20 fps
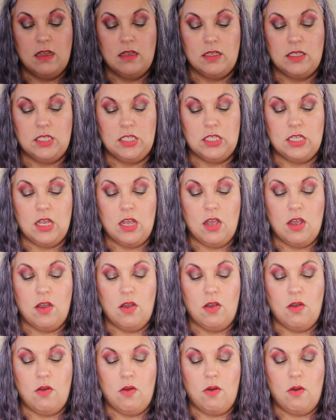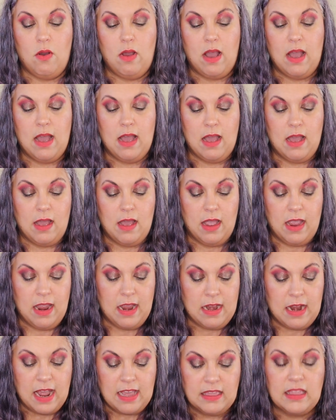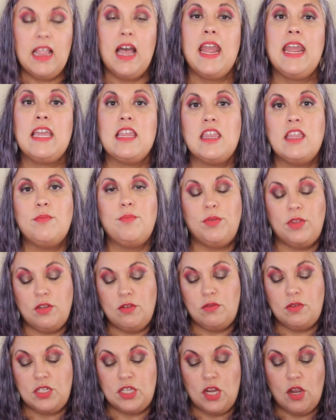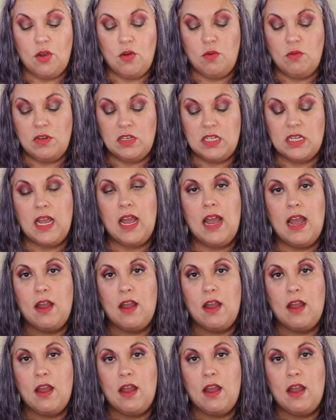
So, and I like the blue toned